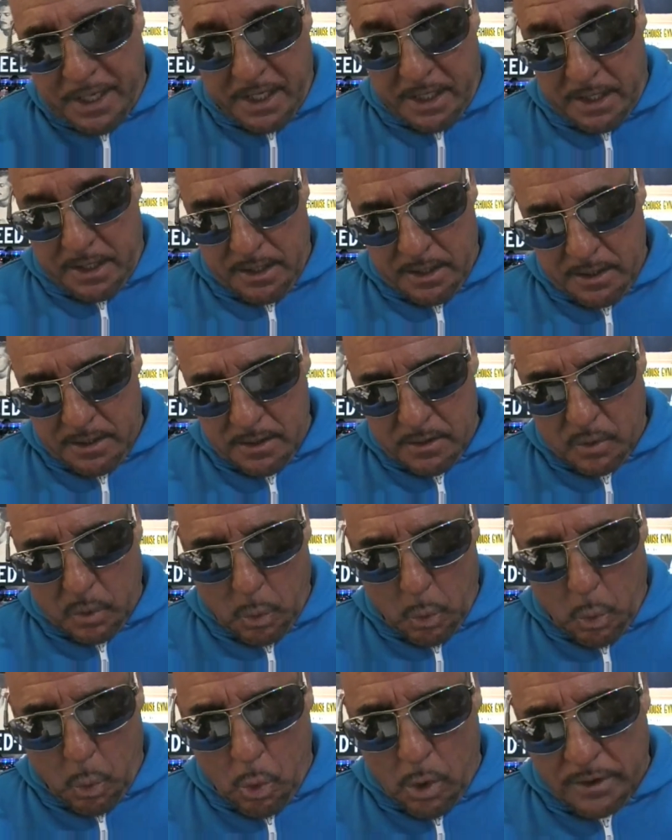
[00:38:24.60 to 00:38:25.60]
B.
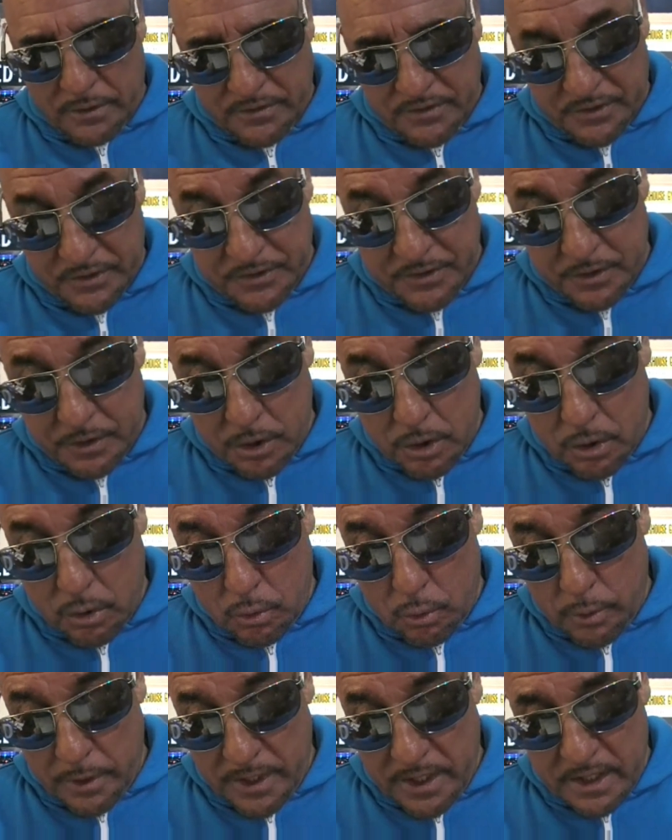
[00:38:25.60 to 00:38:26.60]
wants to
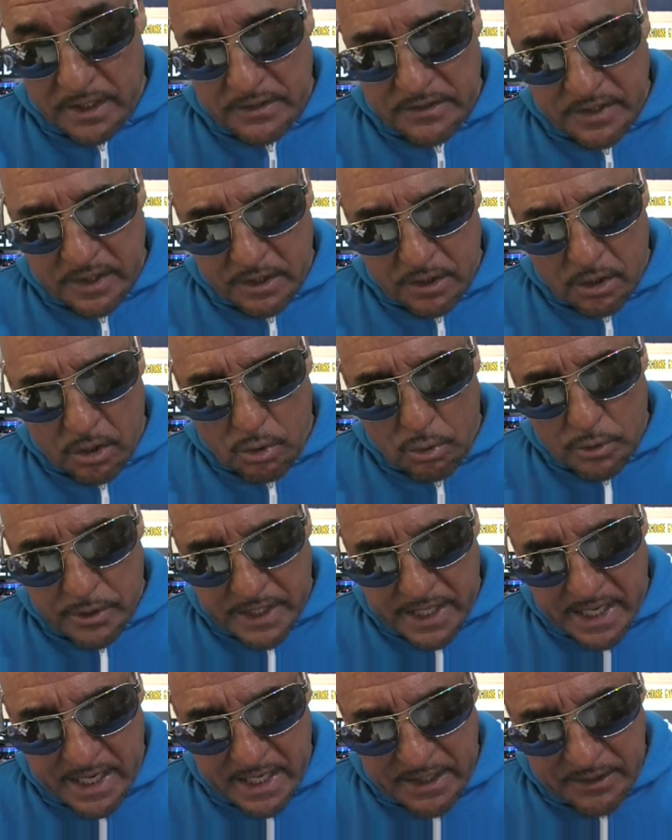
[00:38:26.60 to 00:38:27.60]
know, is it
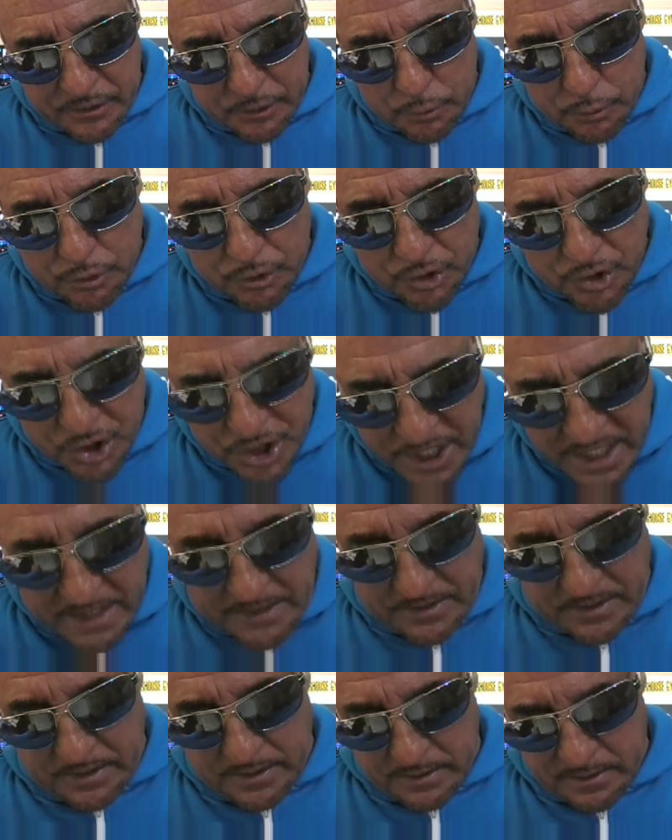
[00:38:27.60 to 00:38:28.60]
okay to
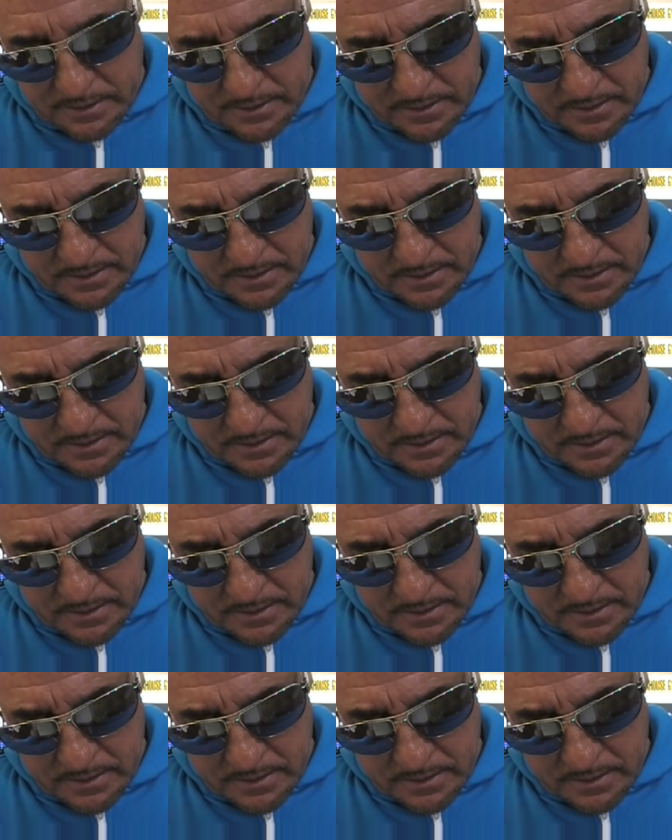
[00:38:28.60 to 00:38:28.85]
cheat?